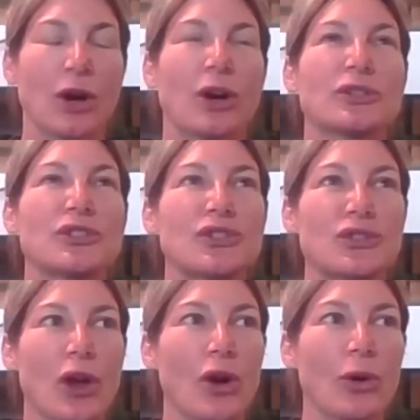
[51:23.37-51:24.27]
are
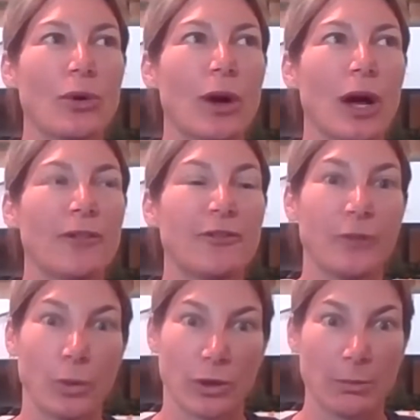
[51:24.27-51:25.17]
so
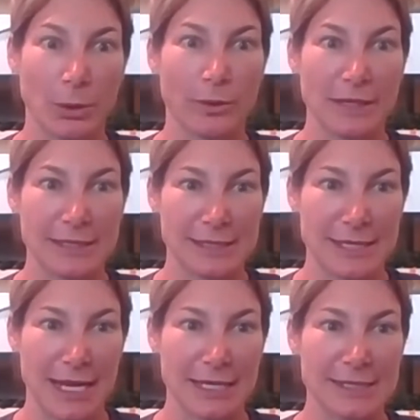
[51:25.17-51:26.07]
affordable these
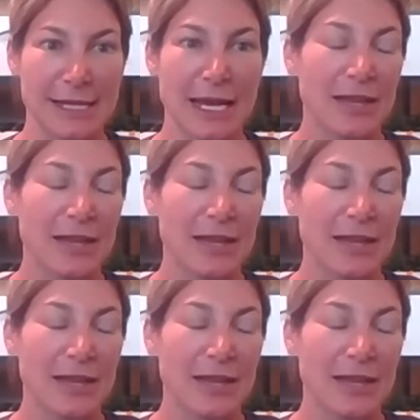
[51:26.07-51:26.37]
days.